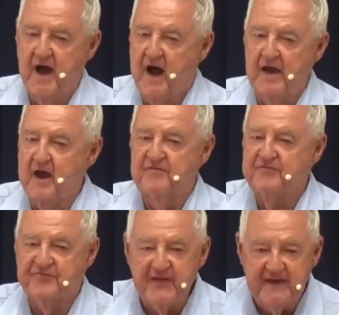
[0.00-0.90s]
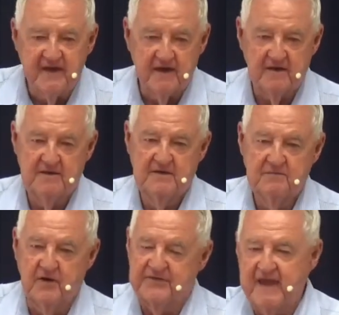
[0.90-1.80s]
I don't fear
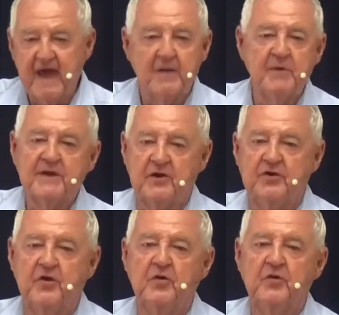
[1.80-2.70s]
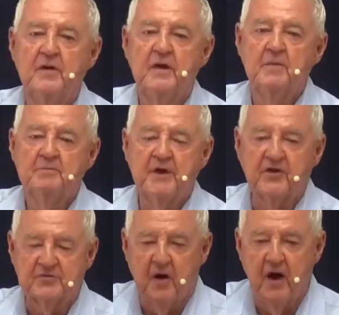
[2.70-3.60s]
what the enemy can do
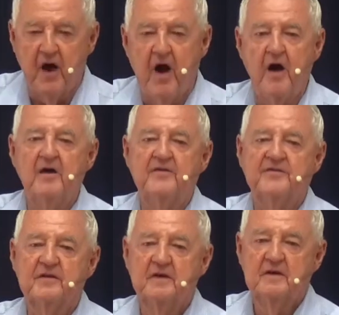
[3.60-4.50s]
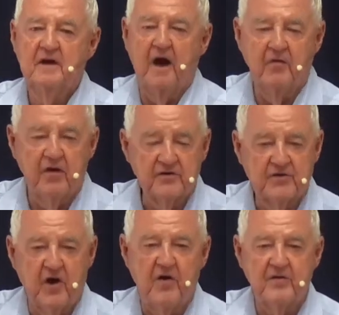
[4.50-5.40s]
because my eyes are on
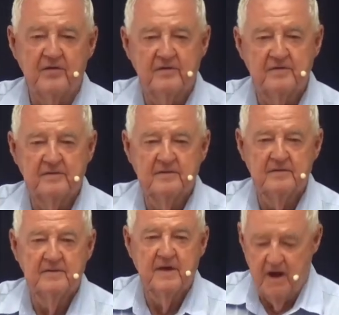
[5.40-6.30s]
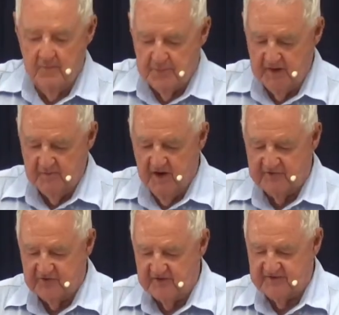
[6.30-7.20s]
God and I'm putting my
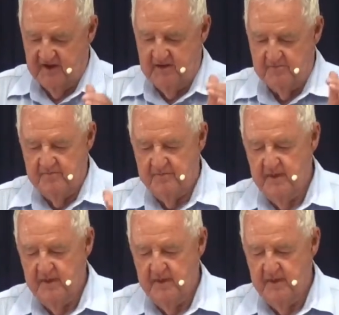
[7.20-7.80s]
trust in Him.